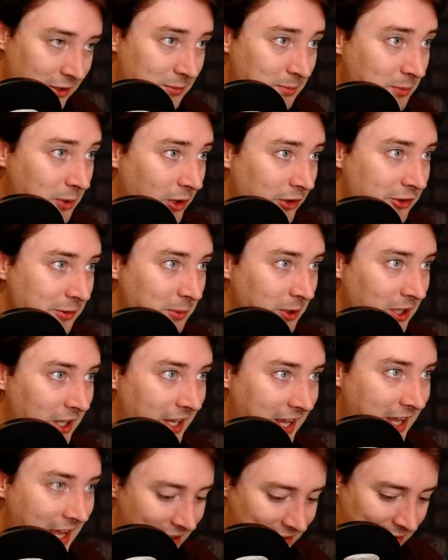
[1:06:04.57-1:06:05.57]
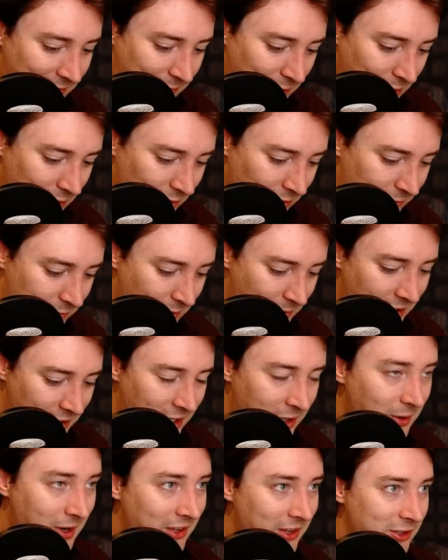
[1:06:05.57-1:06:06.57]
possible, I guess, if you're from the
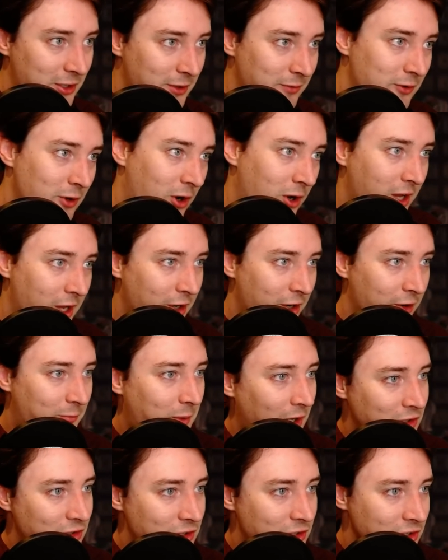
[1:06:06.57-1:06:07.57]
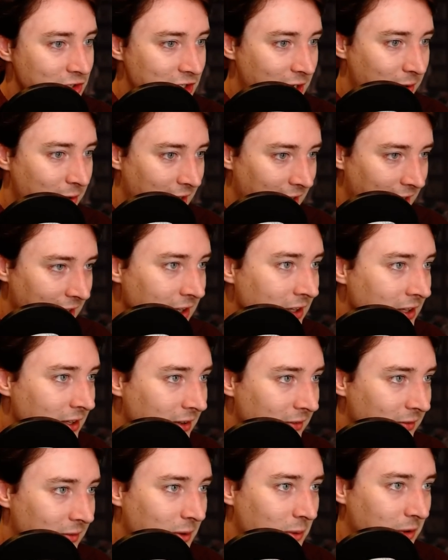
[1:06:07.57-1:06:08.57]
US that you've not heard of Punch and Judy.
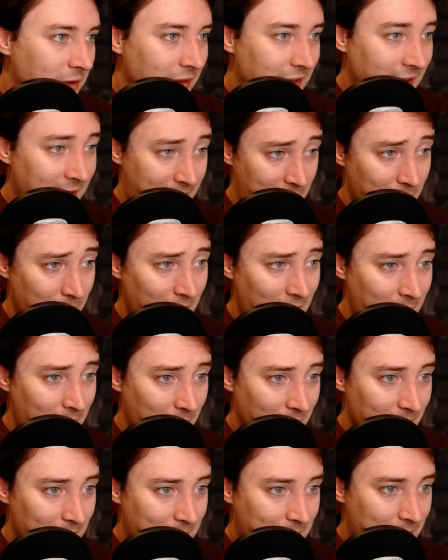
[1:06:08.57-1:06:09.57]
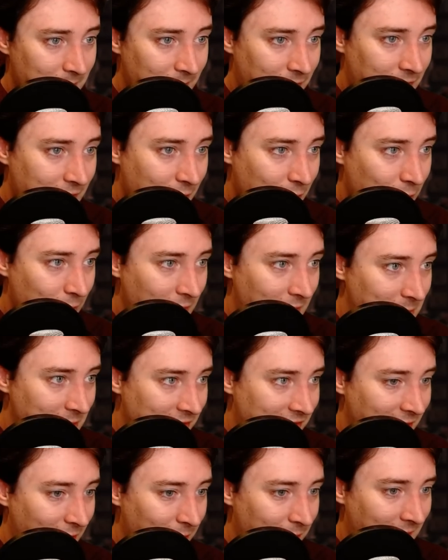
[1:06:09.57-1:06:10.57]
If you really want to creep
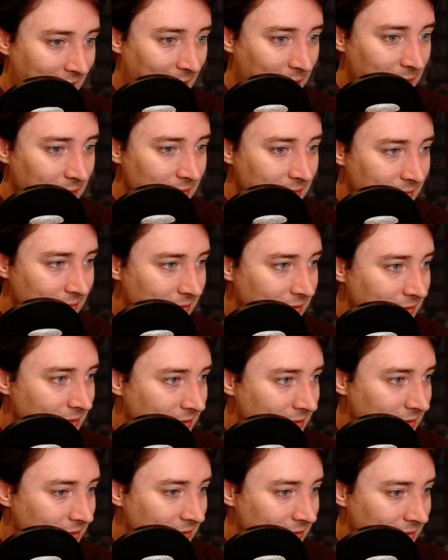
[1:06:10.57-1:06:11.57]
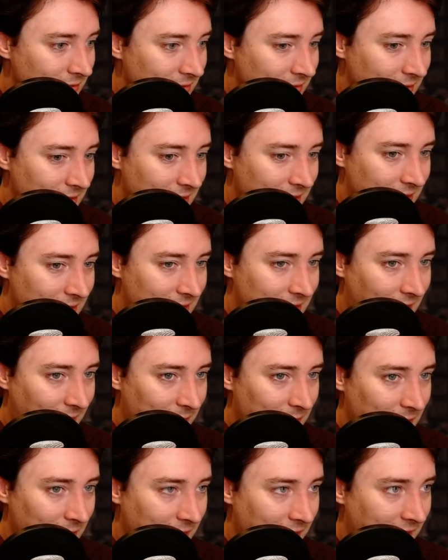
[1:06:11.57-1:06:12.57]
yourself out, have a
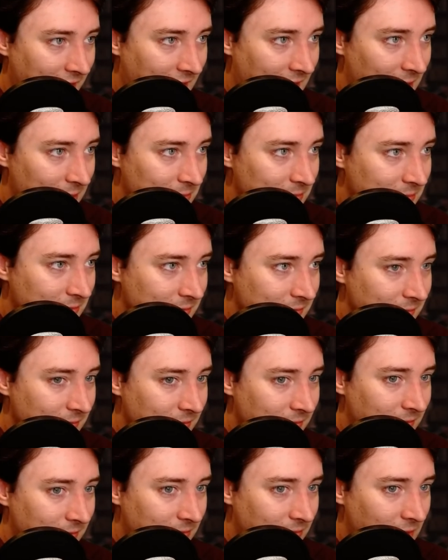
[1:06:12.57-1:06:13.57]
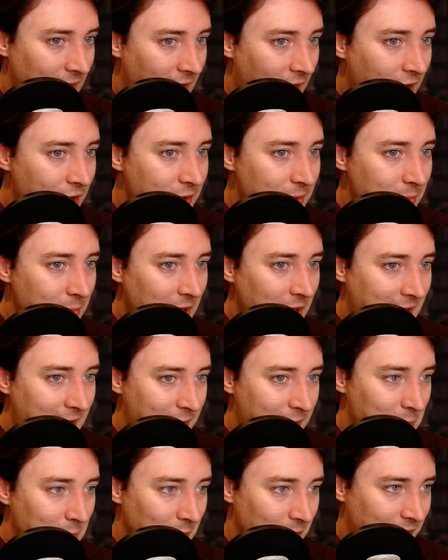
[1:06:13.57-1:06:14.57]
look at that.
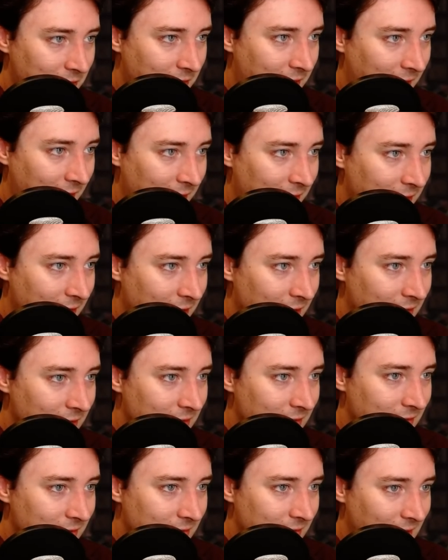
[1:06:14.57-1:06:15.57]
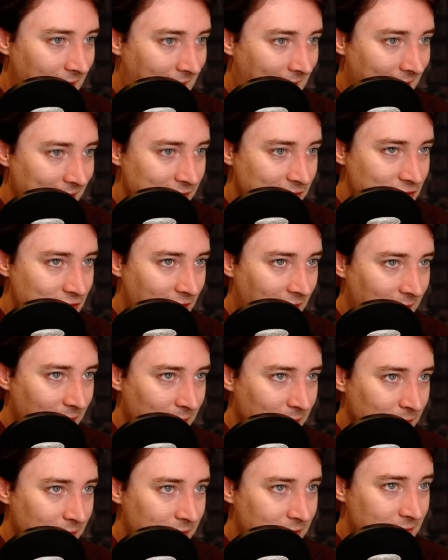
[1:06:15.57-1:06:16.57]
Unbelievable to think that as a
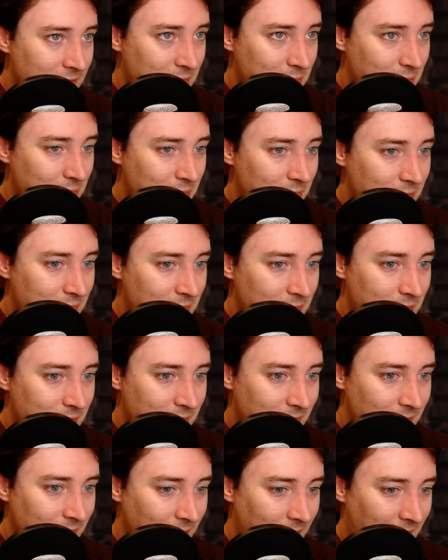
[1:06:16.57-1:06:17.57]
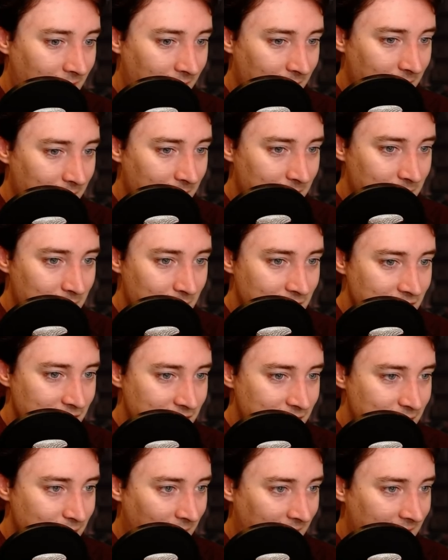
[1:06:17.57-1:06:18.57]
child, I would
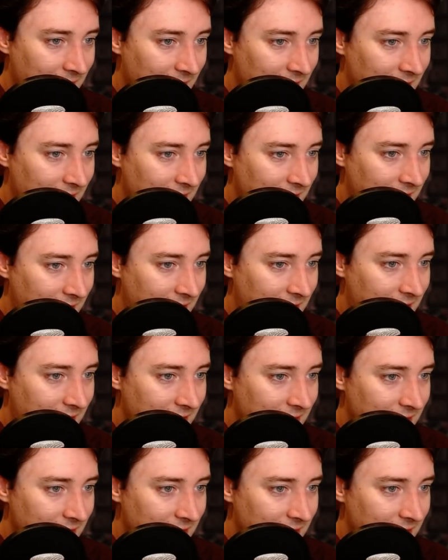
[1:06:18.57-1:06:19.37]
just regularly